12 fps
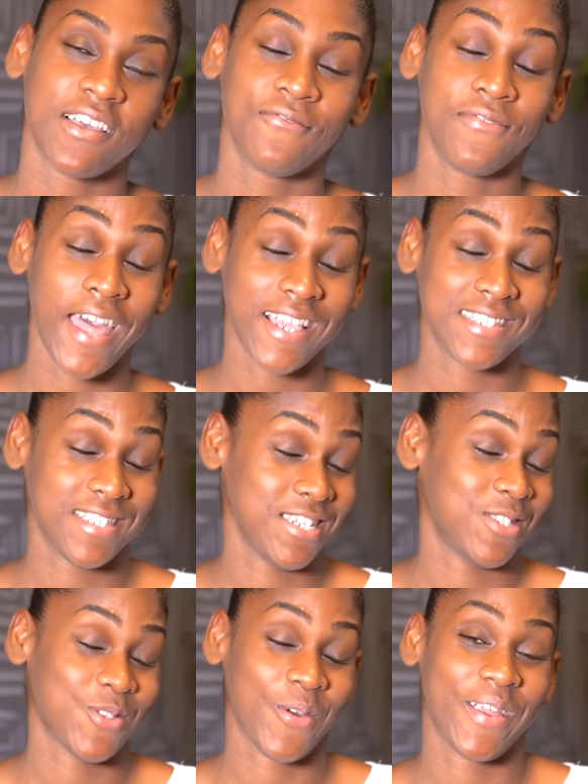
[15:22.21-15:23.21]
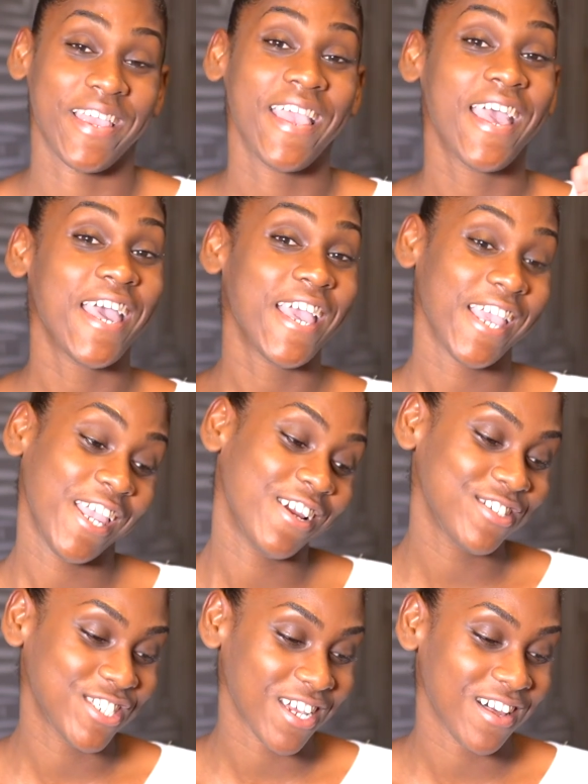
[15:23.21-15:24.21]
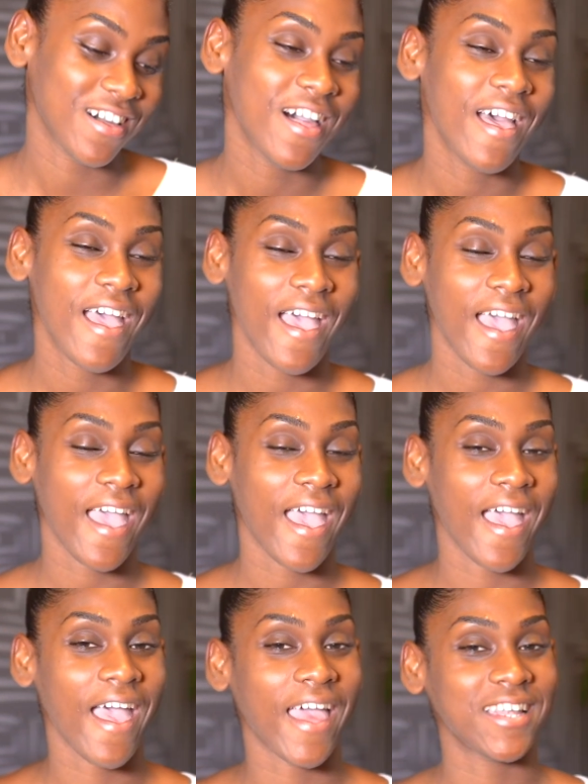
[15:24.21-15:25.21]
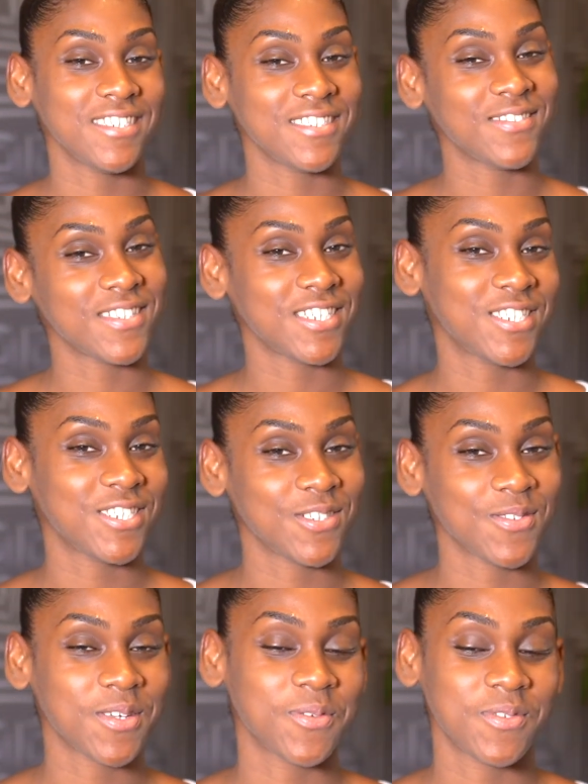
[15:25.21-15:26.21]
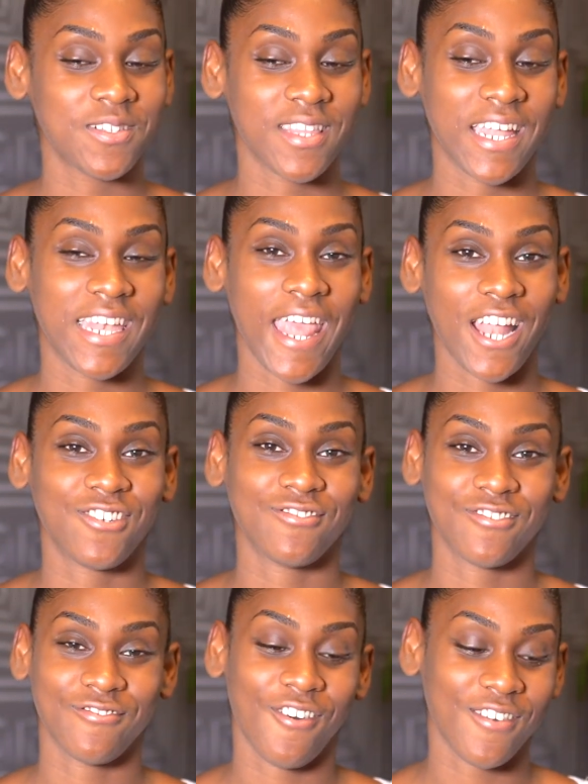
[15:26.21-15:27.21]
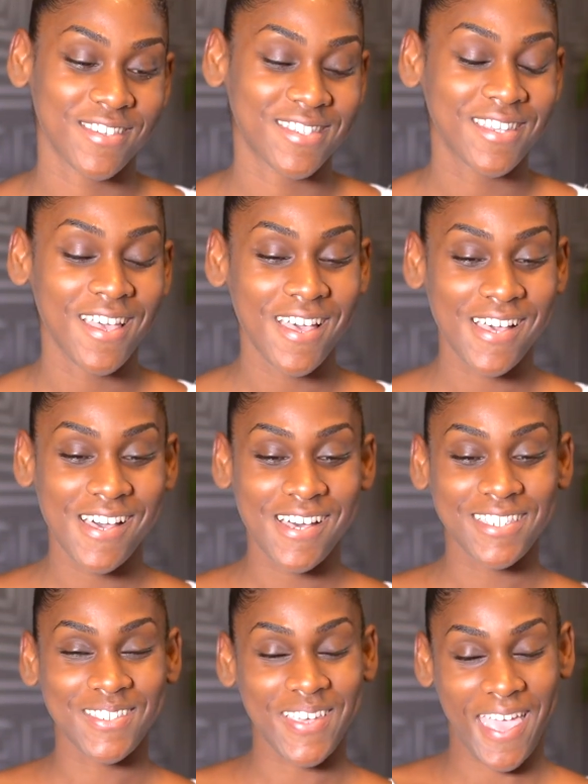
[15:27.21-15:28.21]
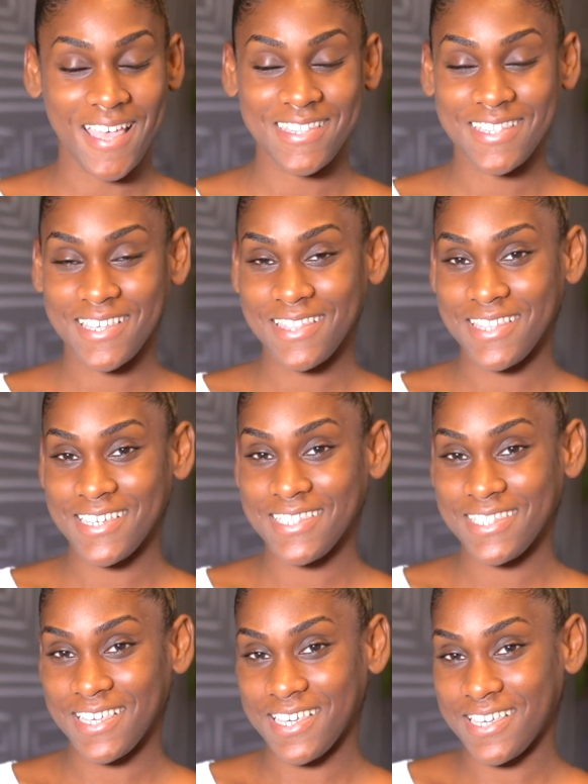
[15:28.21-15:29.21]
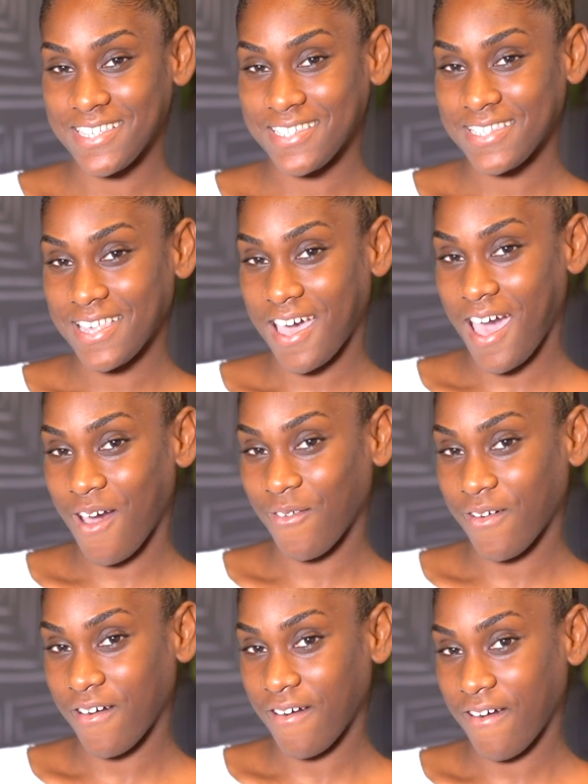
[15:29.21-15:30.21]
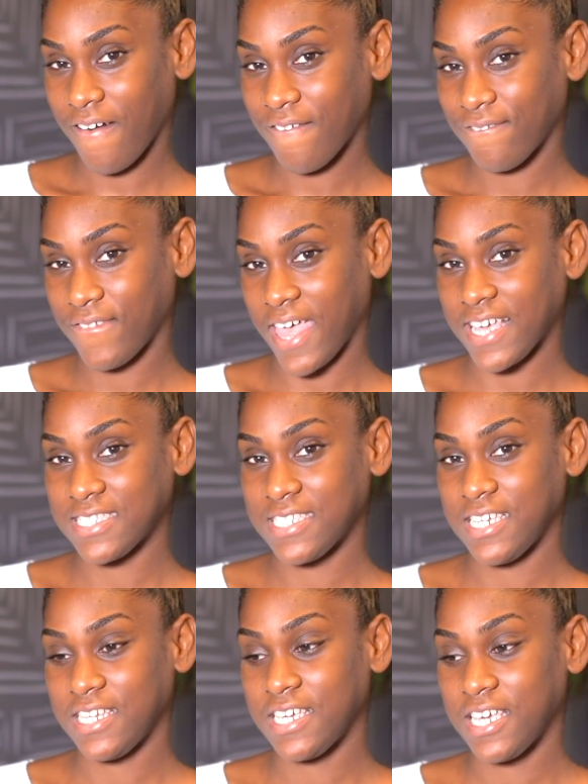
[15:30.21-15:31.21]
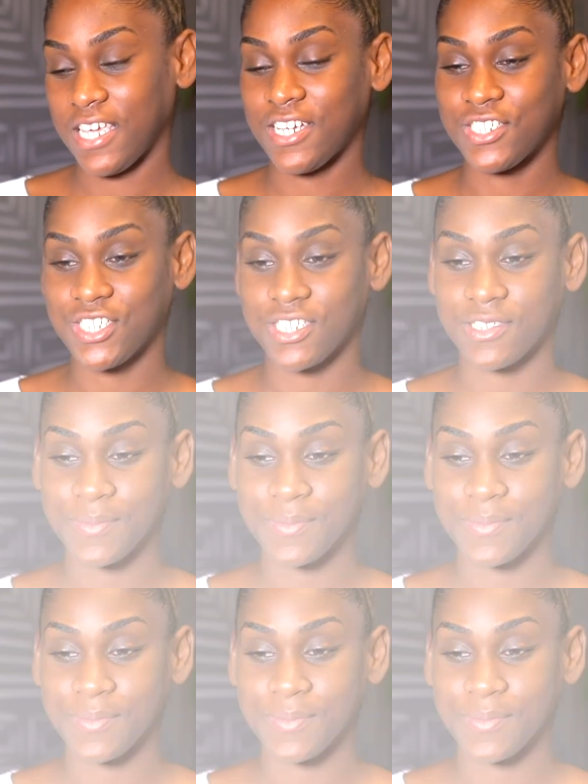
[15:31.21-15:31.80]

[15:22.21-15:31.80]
flaxseed hair gel, and you know, let's show the world that natural rocks. So yes, this is our flaxseed hair gel.